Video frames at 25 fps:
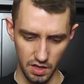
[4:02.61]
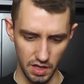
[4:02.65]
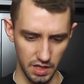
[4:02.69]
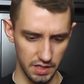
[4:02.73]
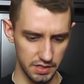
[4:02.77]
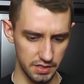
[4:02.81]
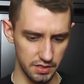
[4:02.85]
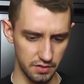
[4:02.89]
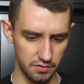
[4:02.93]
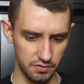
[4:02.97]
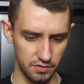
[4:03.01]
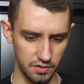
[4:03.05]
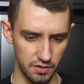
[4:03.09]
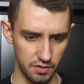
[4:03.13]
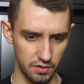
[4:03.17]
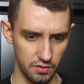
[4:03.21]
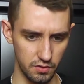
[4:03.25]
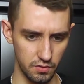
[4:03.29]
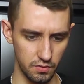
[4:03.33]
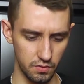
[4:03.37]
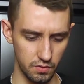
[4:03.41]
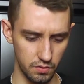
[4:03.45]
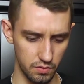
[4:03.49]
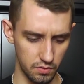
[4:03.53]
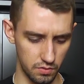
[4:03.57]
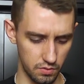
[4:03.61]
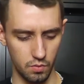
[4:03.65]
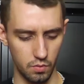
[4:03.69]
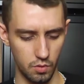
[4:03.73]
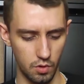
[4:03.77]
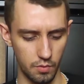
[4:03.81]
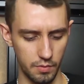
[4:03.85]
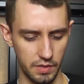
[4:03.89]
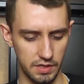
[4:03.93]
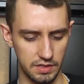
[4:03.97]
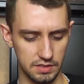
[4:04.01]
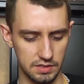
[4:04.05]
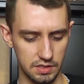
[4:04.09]
I don't know
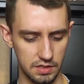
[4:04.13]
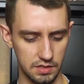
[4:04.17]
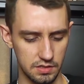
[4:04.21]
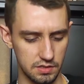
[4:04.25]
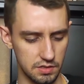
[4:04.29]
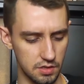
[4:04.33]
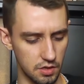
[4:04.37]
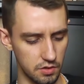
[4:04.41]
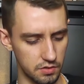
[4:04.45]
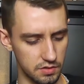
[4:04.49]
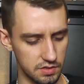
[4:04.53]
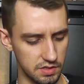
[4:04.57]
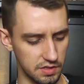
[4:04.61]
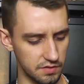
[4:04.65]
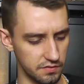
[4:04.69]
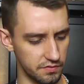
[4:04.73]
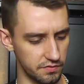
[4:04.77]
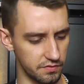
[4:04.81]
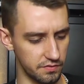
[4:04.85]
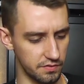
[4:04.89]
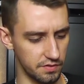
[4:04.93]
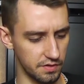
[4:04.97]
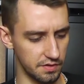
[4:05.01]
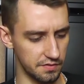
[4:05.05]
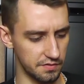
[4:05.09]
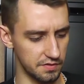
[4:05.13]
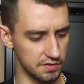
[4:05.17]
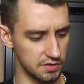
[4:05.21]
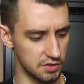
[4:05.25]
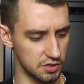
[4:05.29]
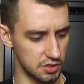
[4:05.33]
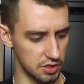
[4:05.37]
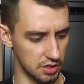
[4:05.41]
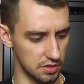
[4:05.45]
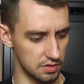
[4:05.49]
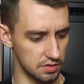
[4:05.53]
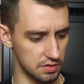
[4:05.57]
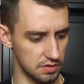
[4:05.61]
what makes it exclusive, if it's
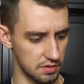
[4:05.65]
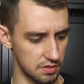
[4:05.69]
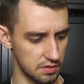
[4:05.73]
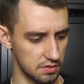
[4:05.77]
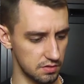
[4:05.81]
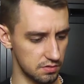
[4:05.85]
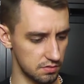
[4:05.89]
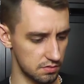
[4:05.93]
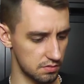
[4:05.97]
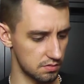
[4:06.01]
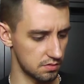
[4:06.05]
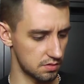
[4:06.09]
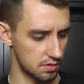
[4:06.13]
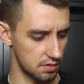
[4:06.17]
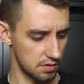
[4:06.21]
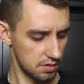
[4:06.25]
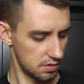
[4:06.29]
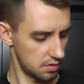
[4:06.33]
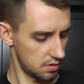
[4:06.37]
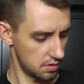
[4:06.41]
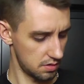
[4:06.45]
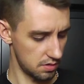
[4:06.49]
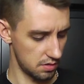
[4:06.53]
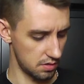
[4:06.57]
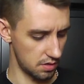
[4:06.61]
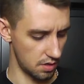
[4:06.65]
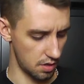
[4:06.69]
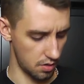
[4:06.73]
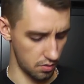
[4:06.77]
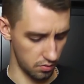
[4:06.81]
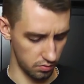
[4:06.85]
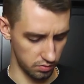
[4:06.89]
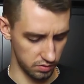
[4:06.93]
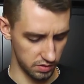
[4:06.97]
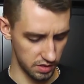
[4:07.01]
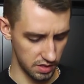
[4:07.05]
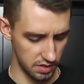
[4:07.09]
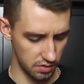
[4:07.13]
just the
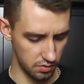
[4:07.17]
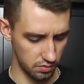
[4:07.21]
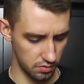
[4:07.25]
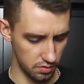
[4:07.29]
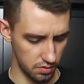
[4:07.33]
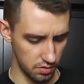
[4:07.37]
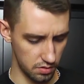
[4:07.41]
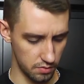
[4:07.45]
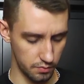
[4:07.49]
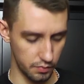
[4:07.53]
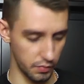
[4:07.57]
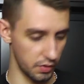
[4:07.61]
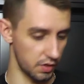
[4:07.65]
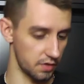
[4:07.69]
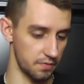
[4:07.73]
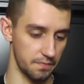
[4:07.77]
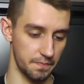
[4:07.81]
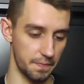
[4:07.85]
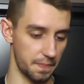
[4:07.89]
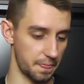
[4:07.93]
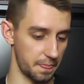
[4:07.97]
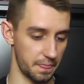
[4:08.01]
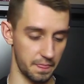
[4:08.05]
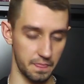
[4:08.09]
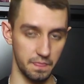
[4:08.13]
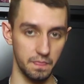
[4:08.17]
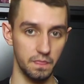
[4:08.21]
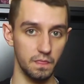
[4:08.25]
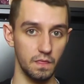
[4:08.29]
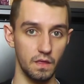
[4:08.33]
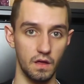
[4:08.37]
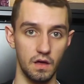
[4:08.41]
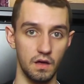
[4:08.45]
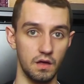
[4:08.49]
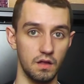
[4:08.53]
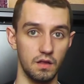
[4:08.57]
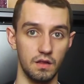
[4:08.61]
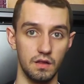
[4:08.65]
whole thing or not, but
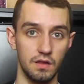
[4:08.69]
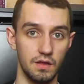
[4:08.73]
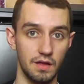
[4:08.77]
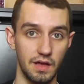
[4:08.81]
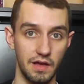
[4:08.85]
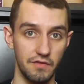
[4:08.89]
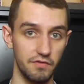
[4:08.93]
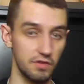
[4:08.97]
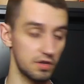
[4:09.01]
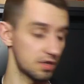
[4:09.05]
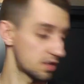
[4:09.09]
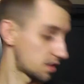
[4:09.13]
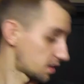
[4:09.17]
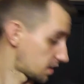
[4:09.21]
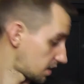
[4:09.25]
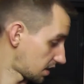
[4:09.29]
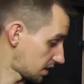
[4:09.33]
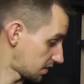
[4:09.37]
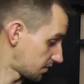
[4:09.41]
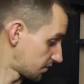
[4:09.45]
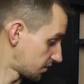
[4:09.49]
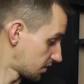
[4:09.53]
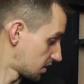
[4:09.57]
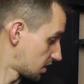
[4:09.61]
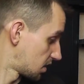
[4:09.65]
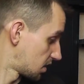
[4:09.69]
I'll have a look at that.